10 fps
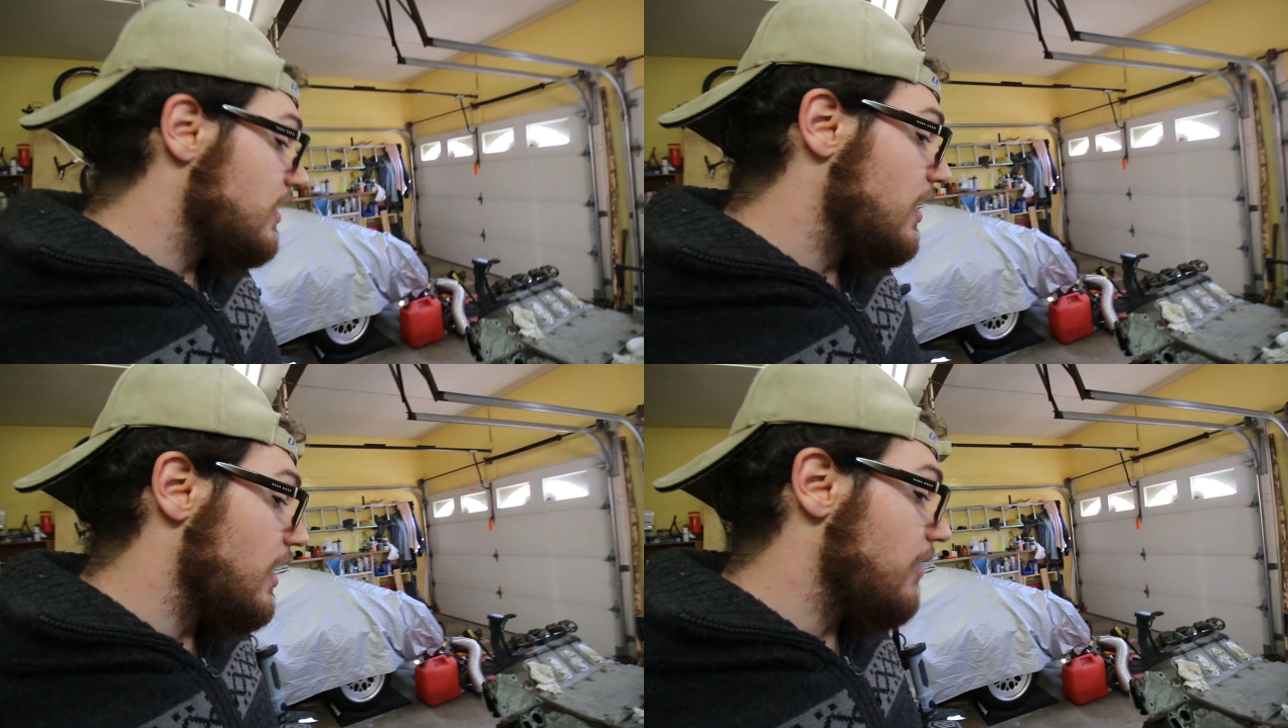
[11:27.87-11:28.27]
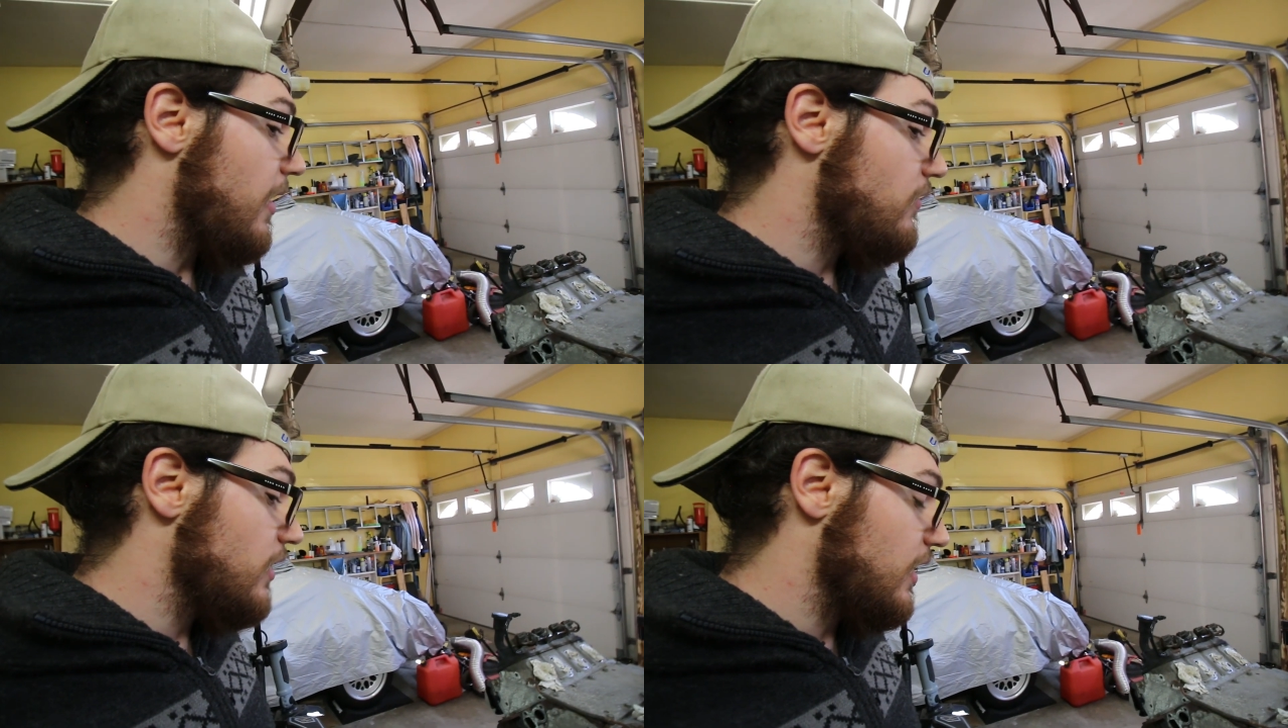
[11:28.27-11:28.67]

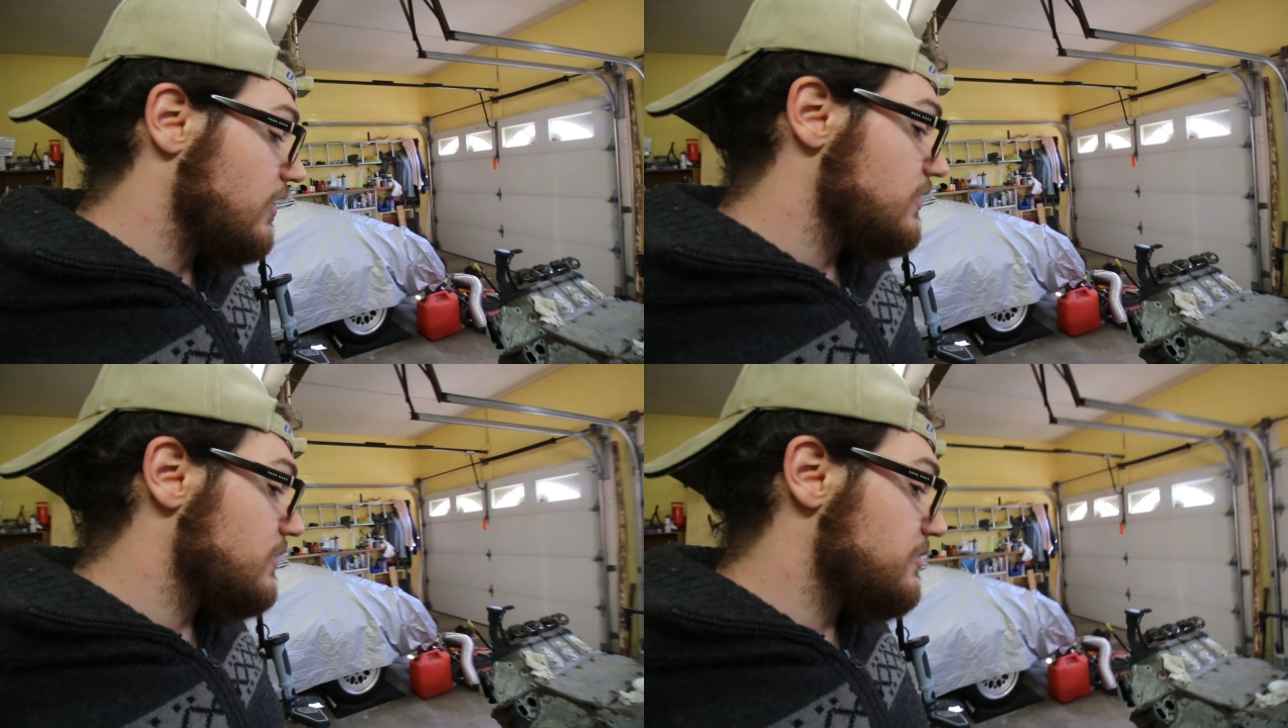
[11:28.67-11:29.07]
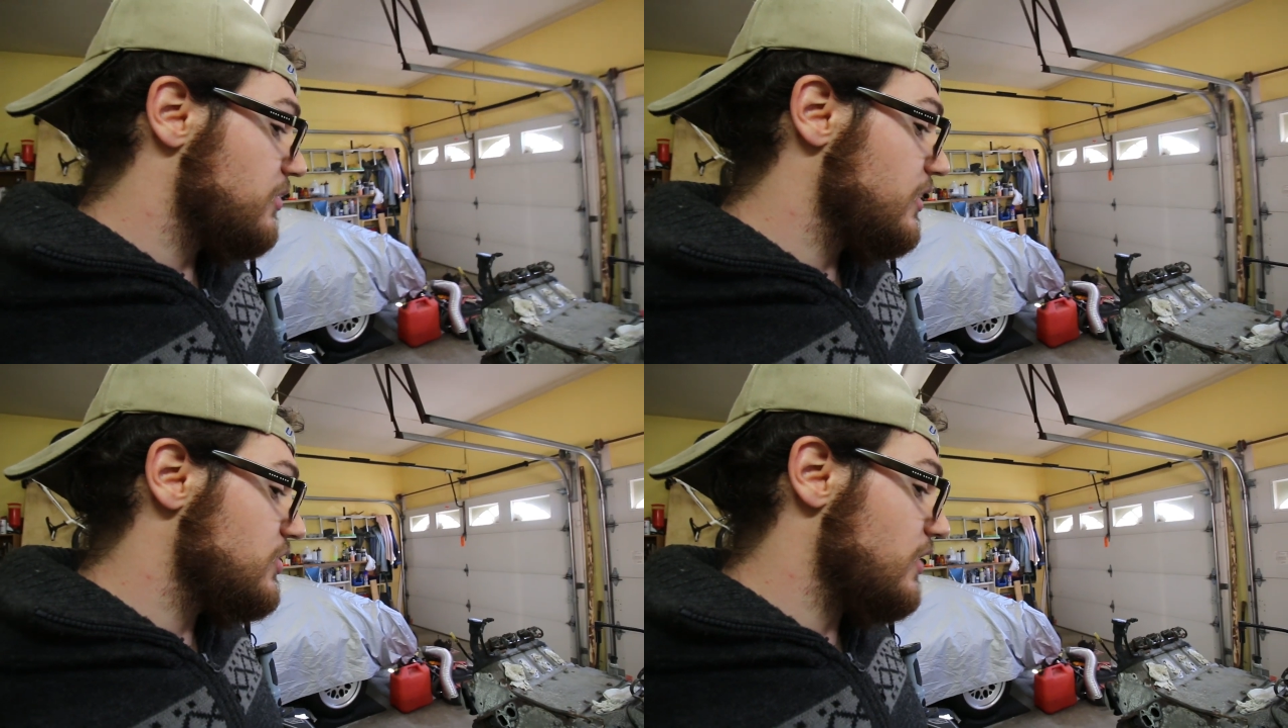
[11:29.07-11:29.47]
Everything else was
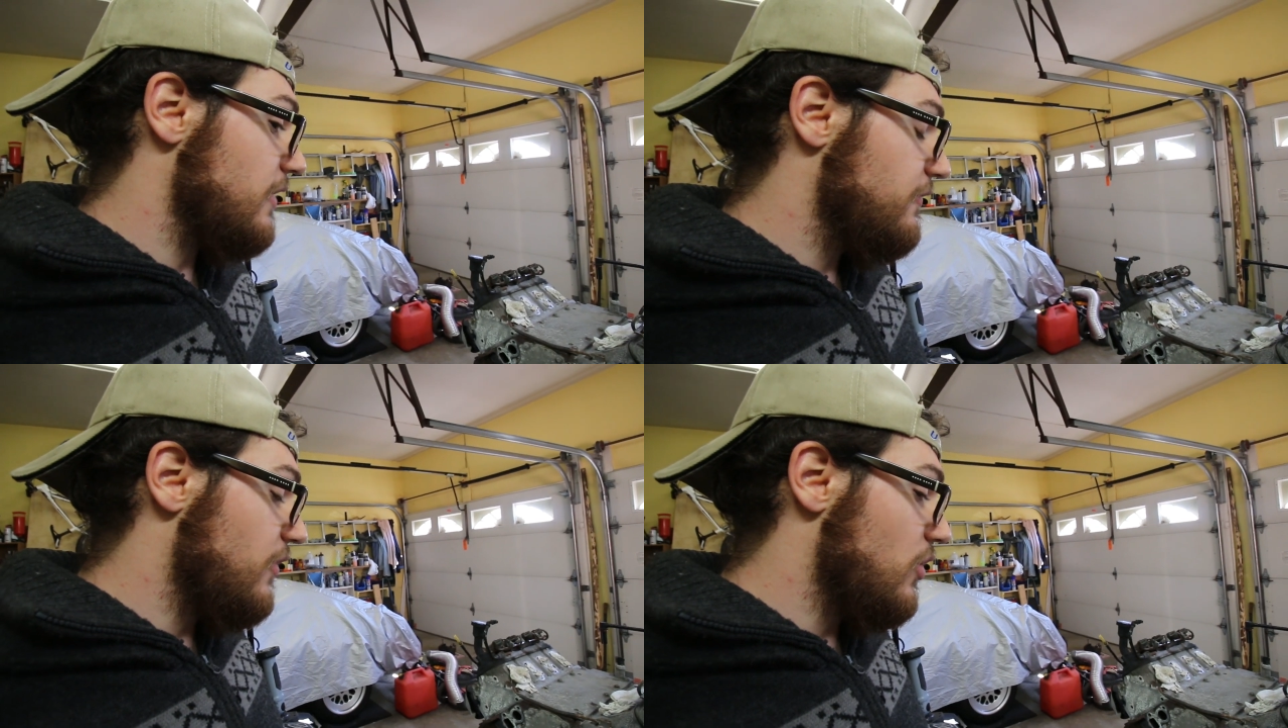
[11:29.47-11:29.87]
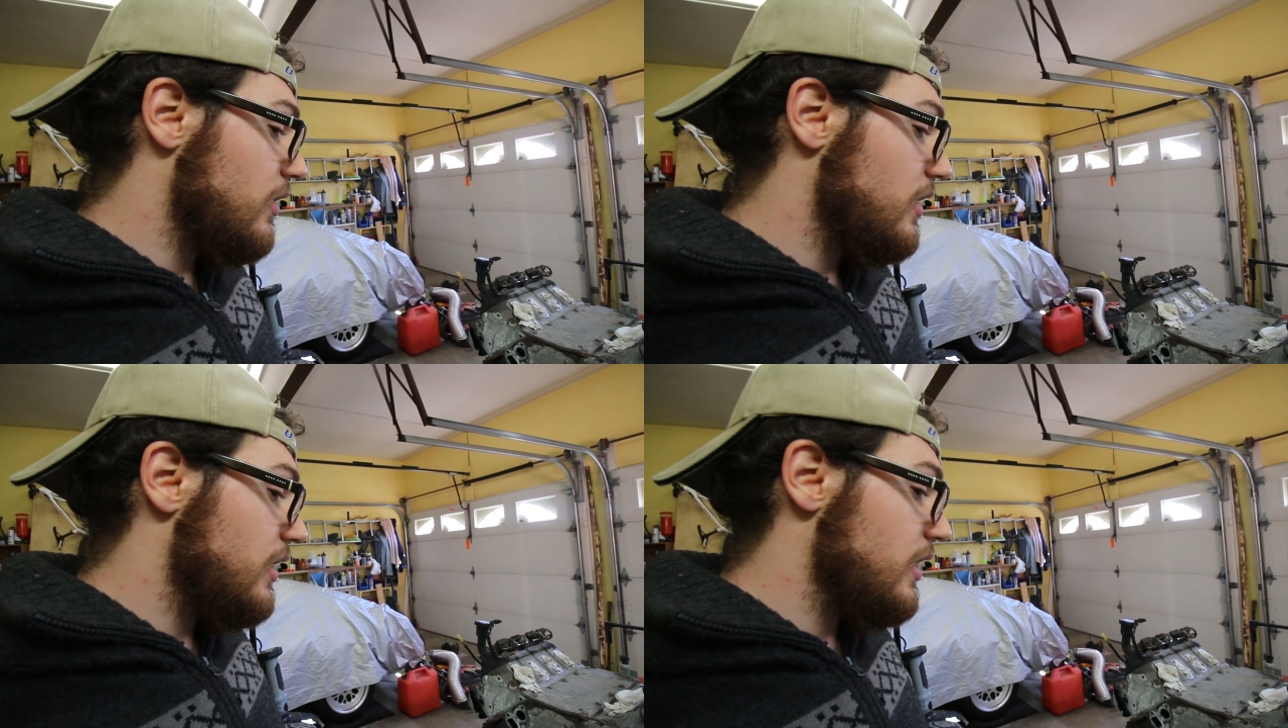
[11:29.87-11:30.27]
pretty
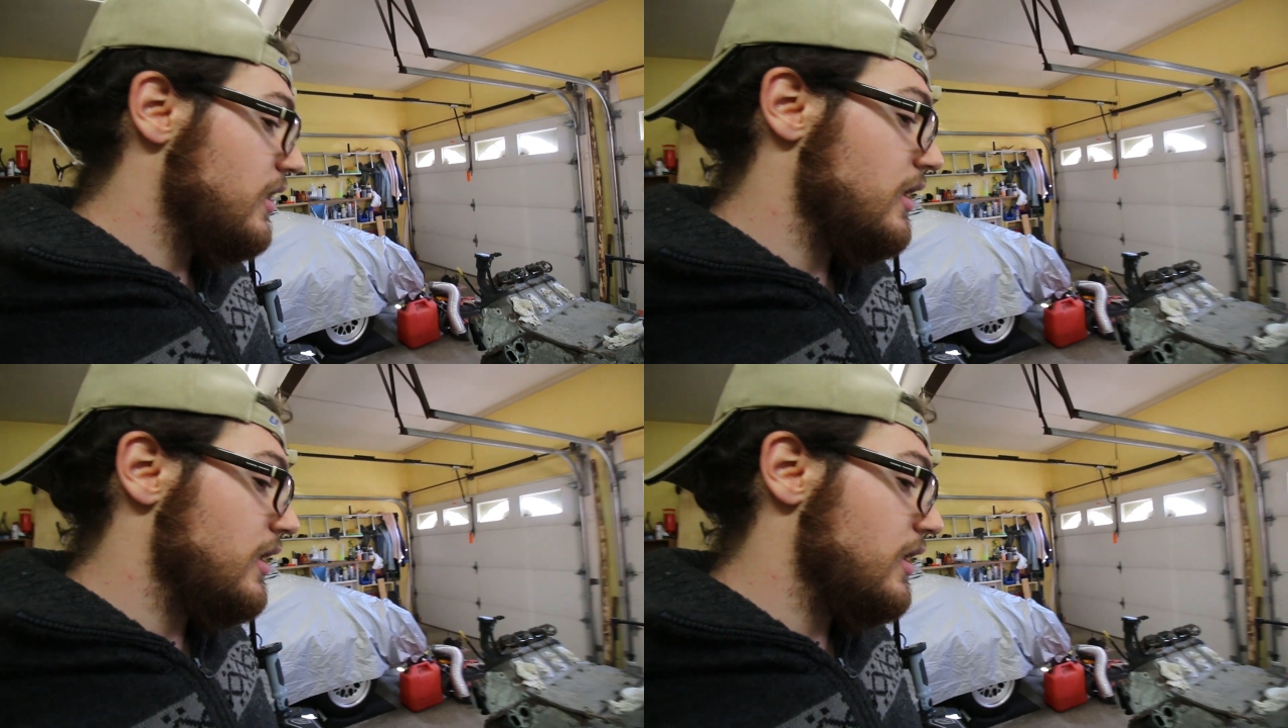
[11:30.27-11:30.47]
straightforward.